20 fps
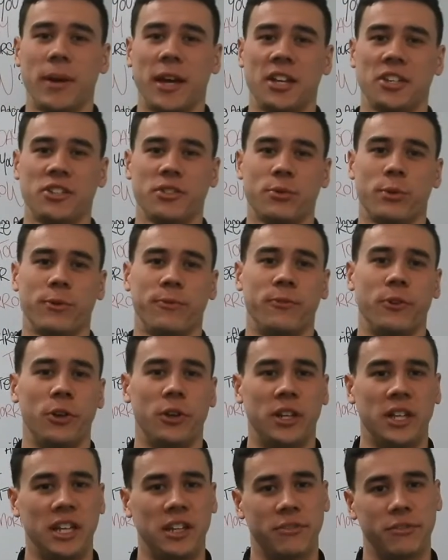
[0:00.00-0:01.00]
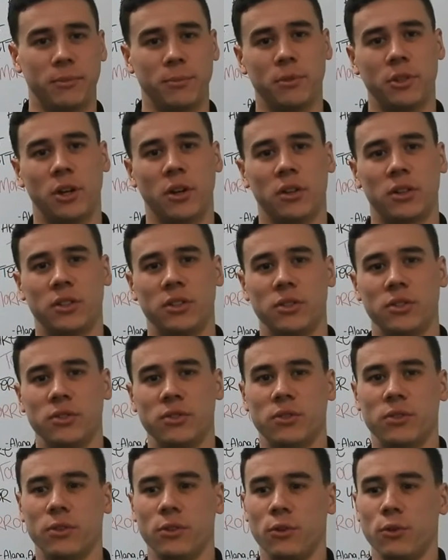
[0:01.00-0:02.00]
of patients referred here from
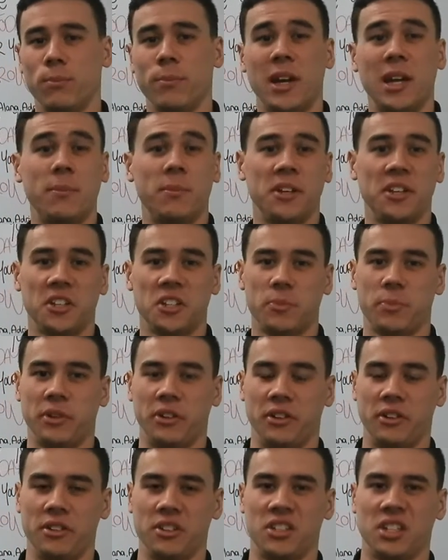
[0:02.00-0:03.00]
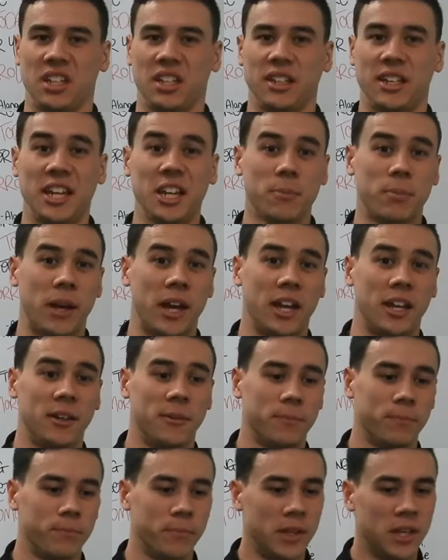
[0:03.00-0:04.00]
doctors who may be experiencing neck
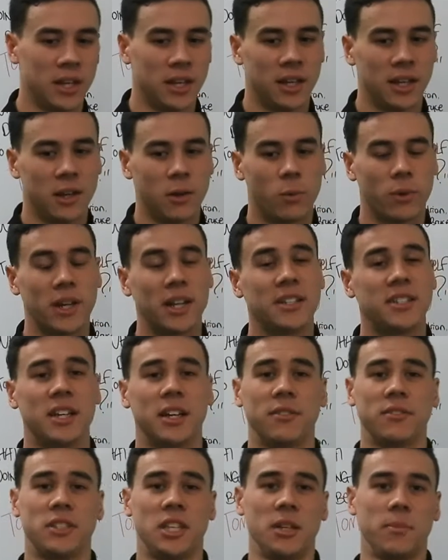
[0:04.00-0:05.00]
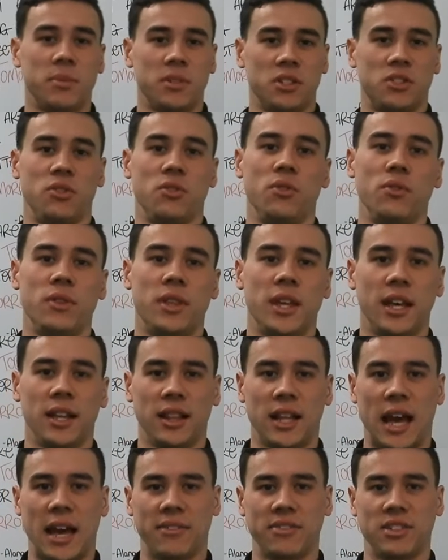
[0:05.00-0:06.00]
pain. When I delve deep into their
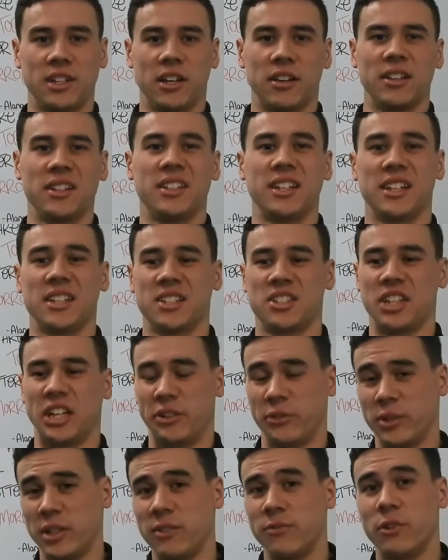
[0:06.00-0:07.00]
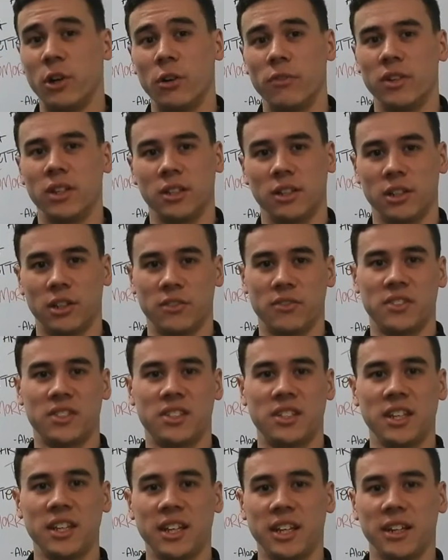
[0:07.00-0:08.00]
lifestyle, it does generally involve a lot of
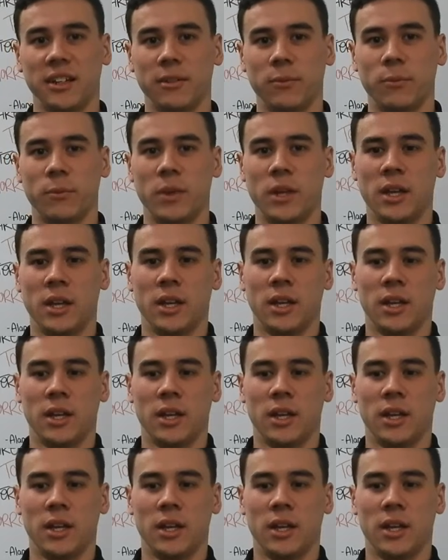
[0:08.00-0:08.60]
sitting.